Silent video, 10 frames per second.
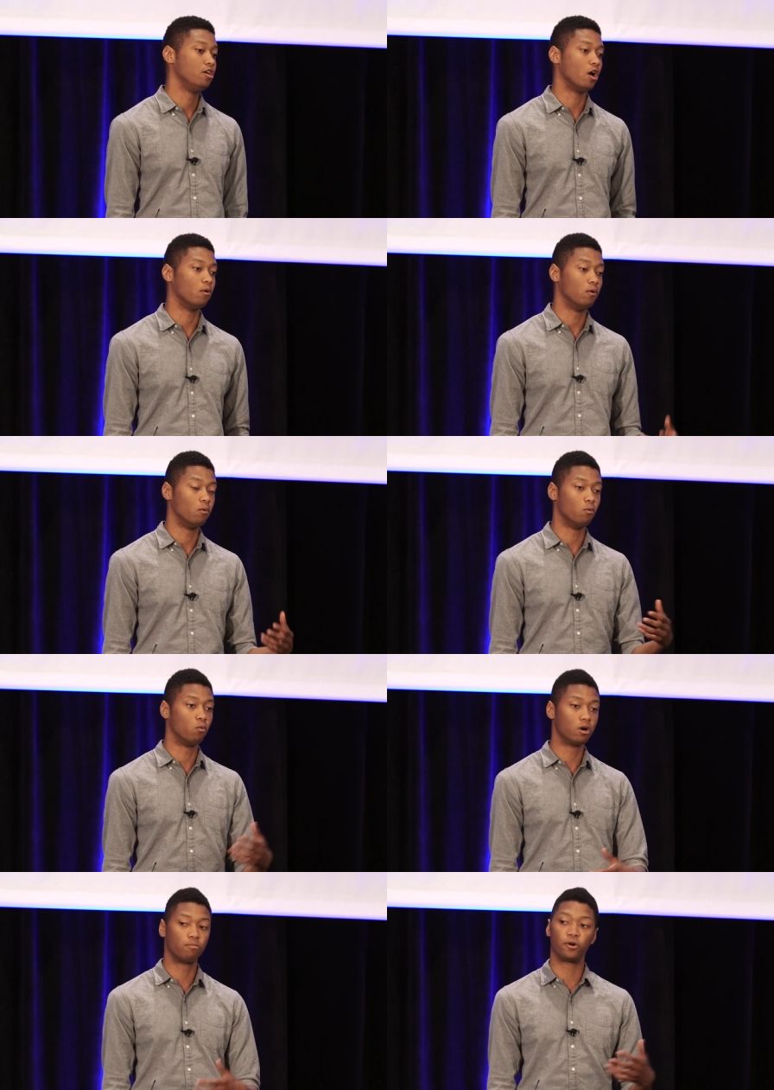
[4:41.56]
you know,
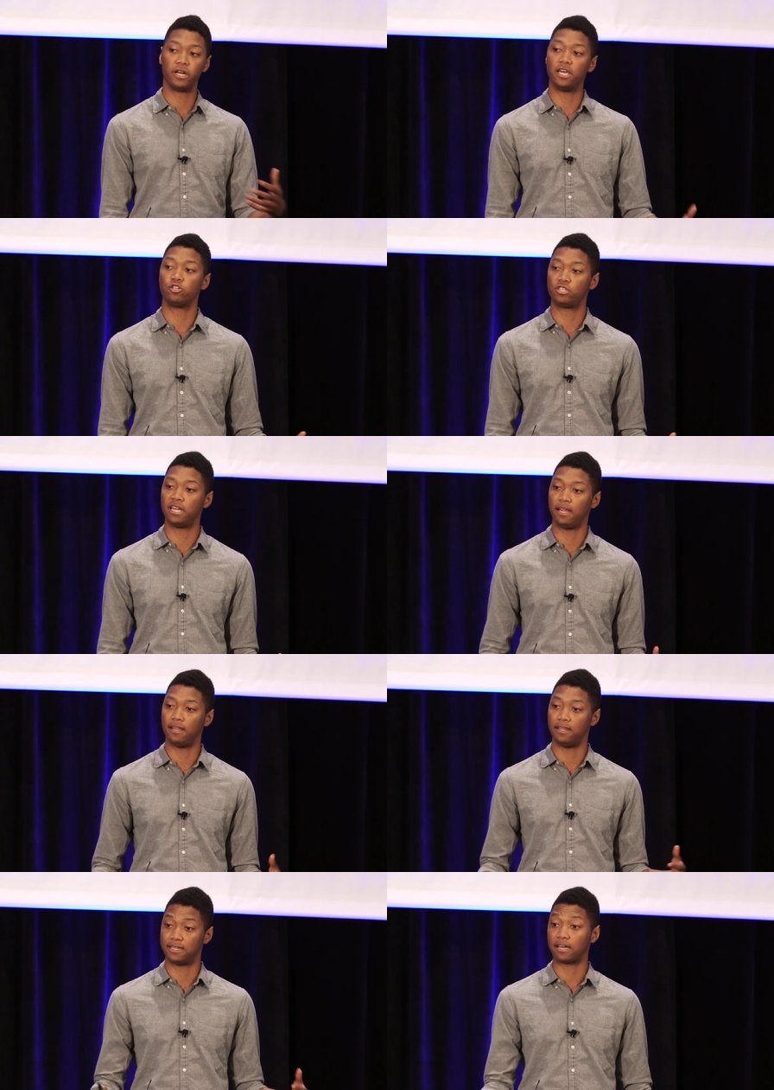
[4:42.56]
we're pretty interested
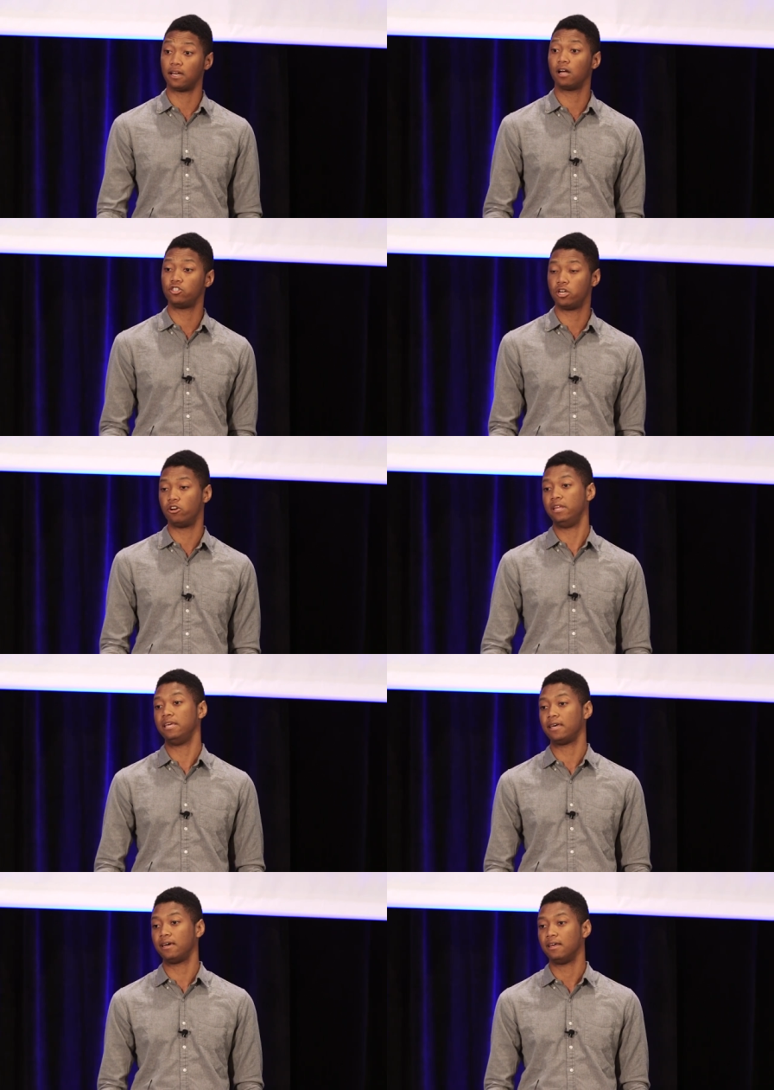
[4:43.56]
in the technology
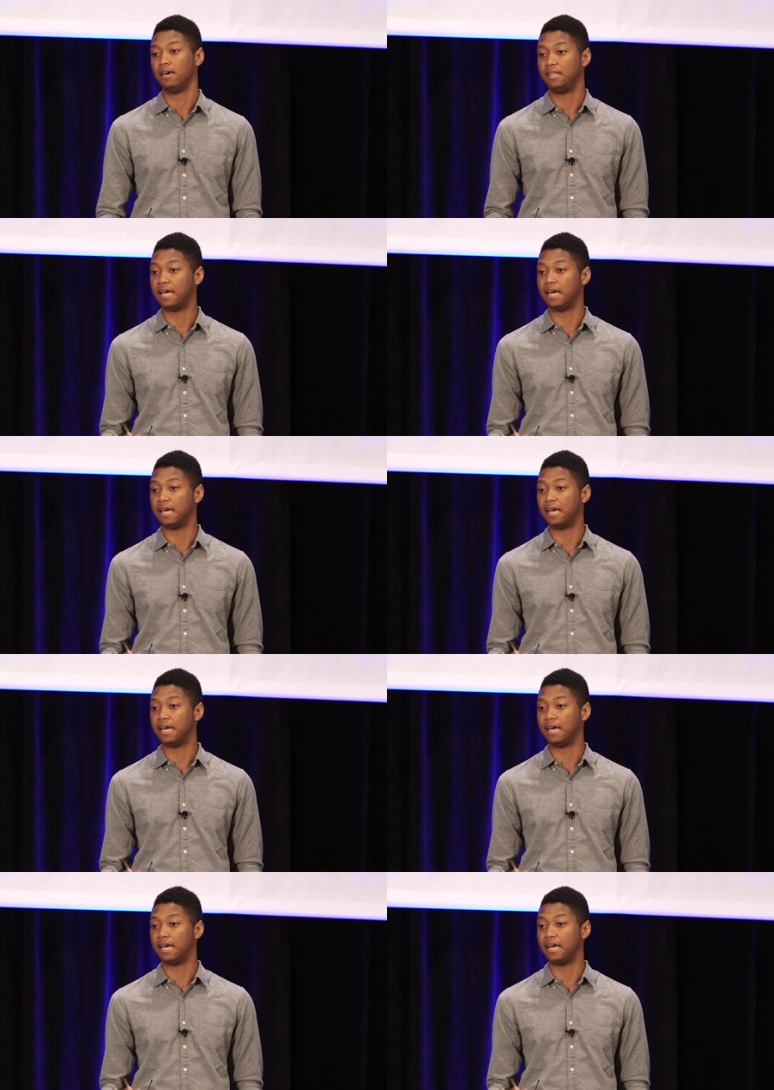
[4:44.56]
underneath it,